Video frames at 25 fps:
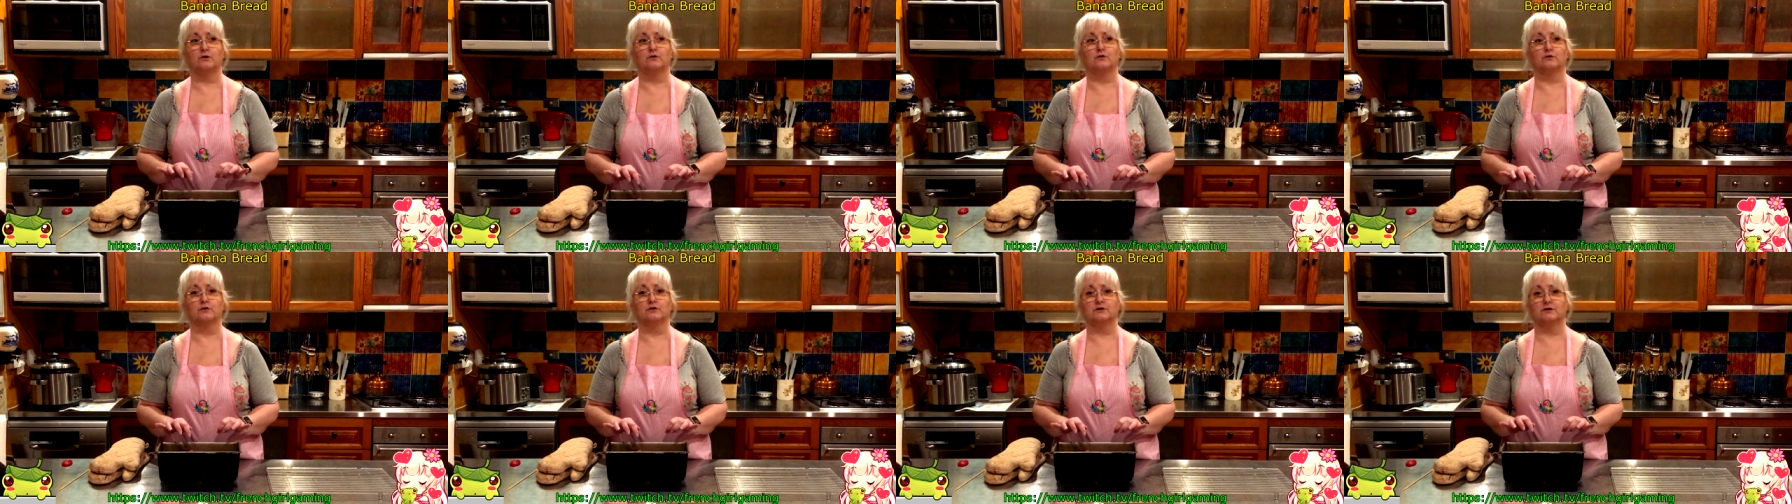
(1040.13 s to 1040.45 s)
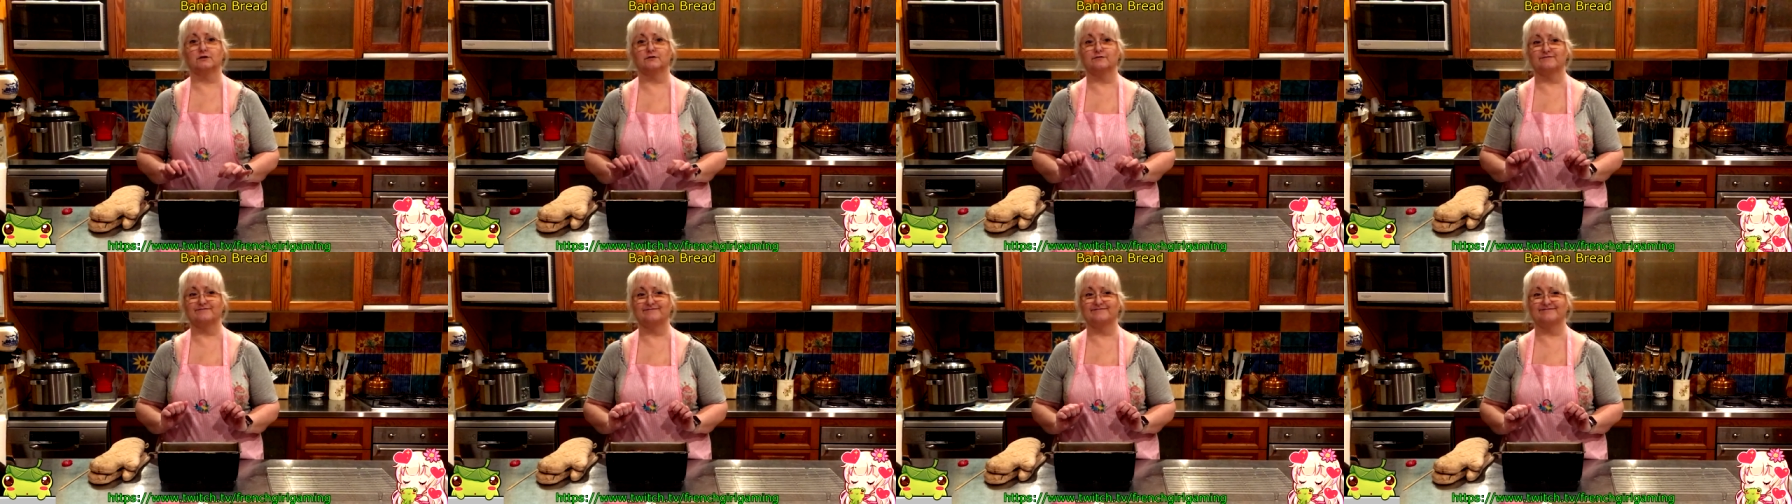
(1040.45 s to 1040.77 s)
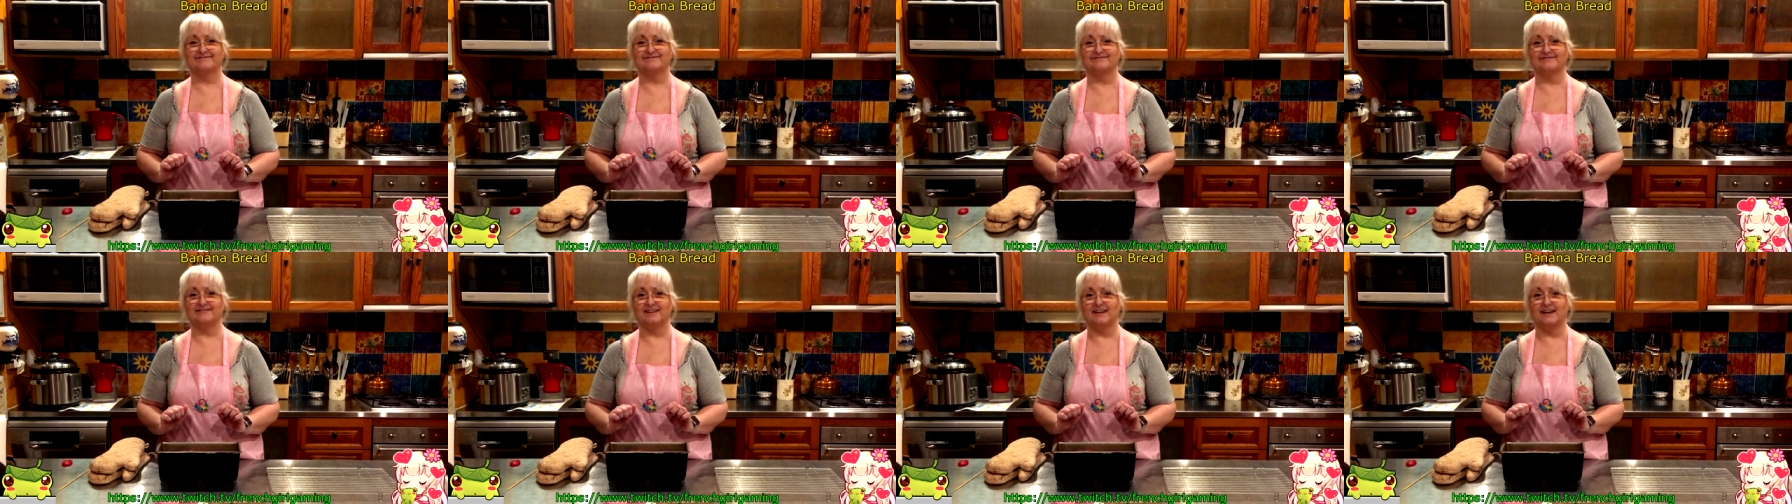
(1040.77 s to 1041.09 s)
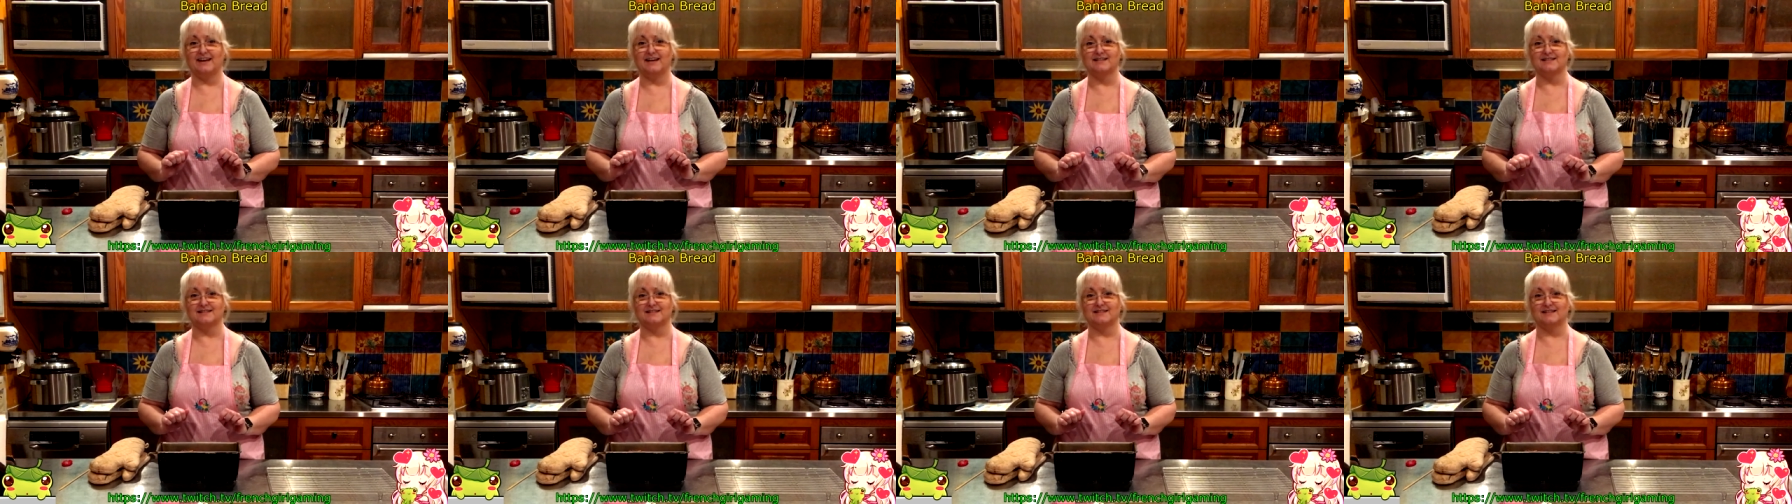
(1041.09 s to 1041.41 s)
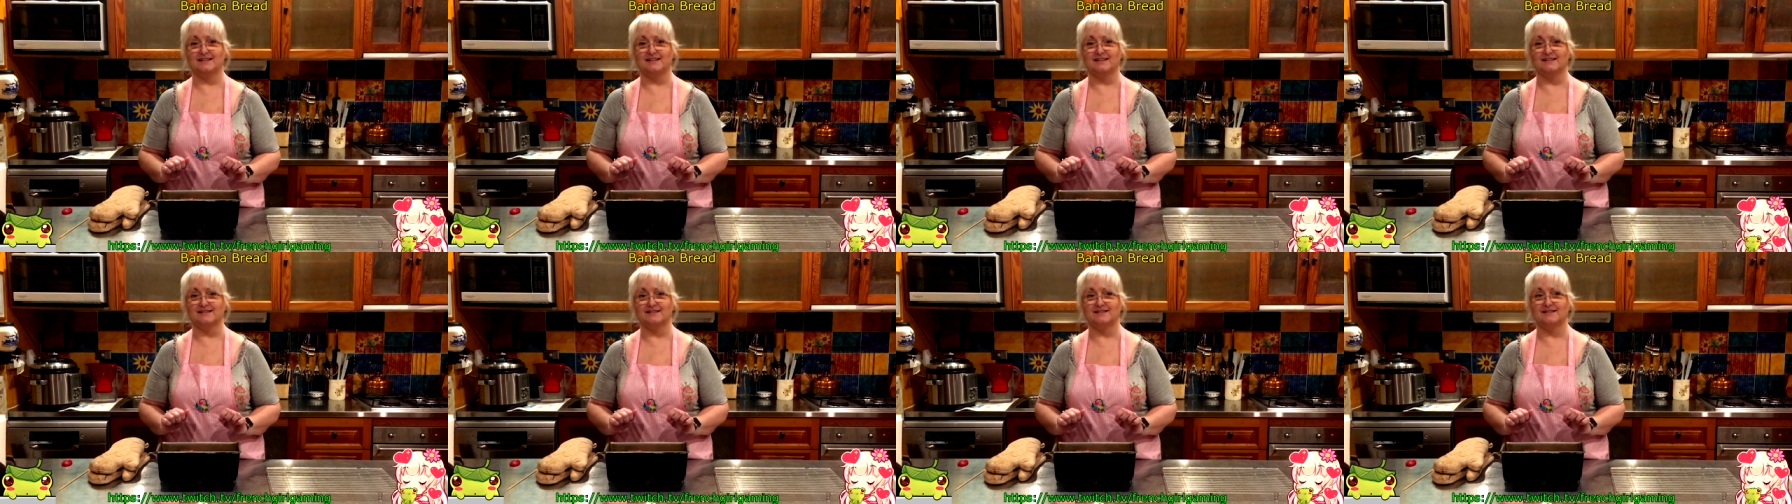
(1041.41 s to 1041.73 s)
cooked as it
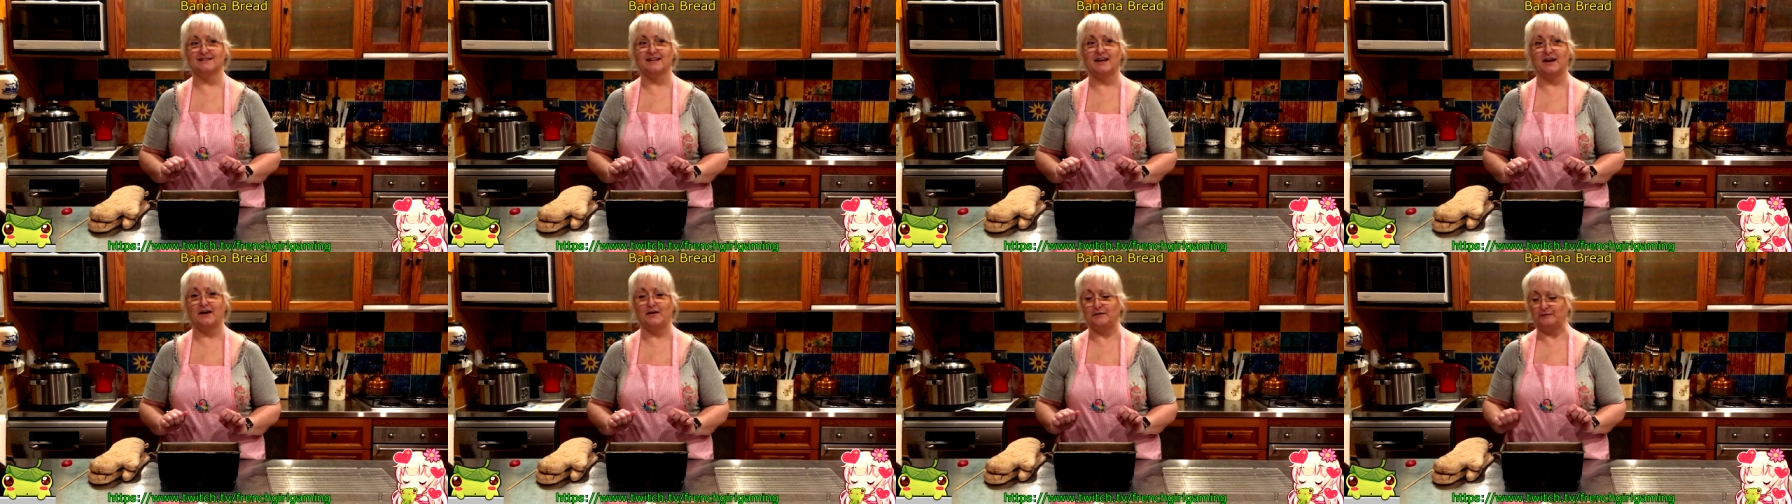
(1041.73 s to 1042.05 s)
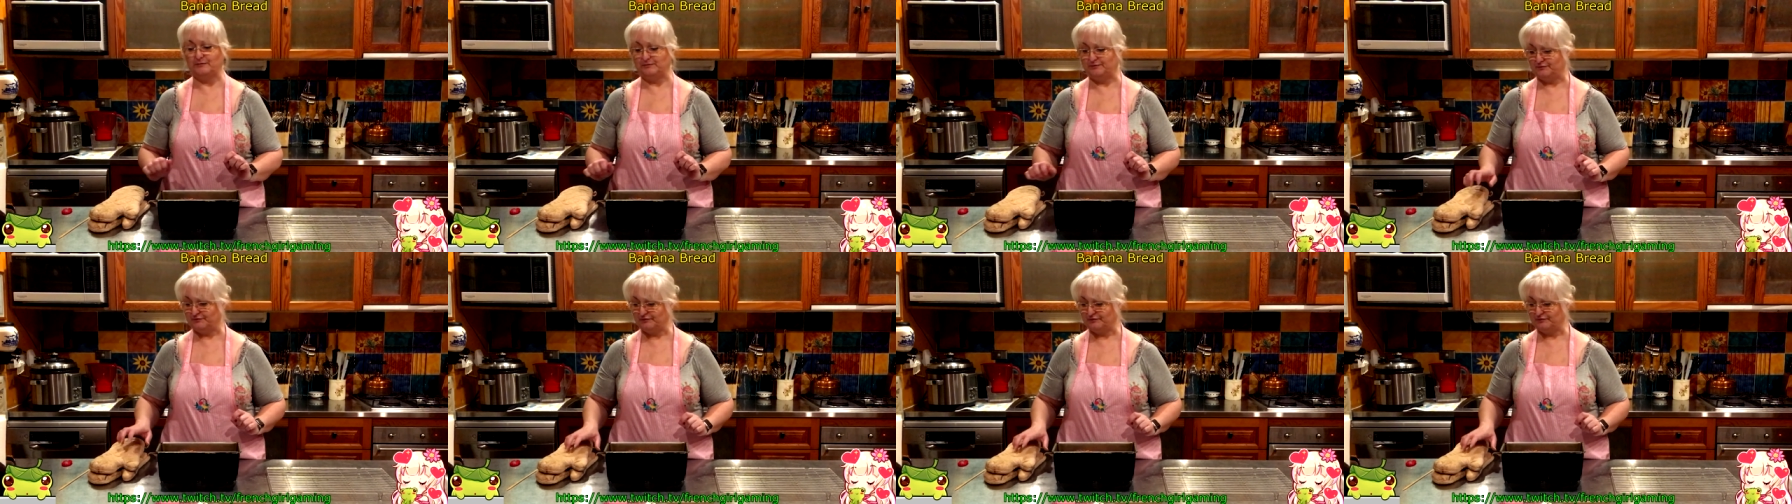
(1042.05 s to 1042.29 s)
is now.